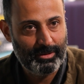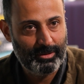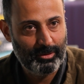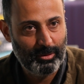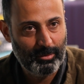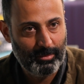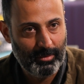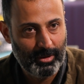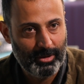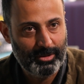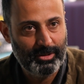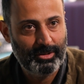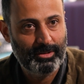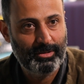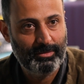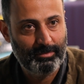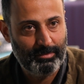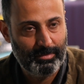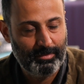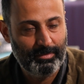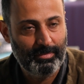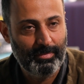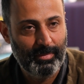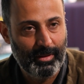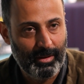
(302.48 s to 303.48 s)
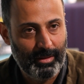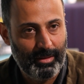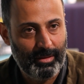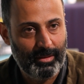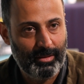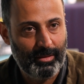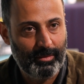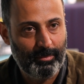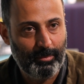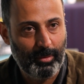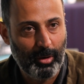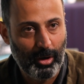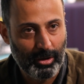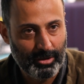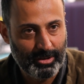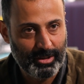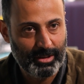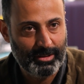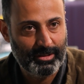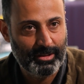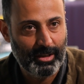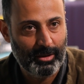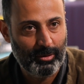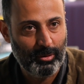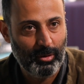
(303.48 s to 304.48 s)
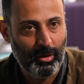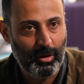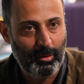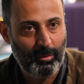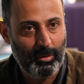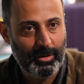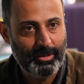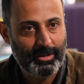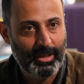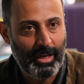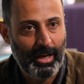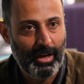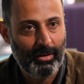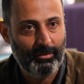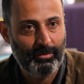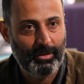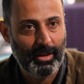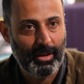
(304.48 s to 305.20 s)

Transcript: so much projects that you always have,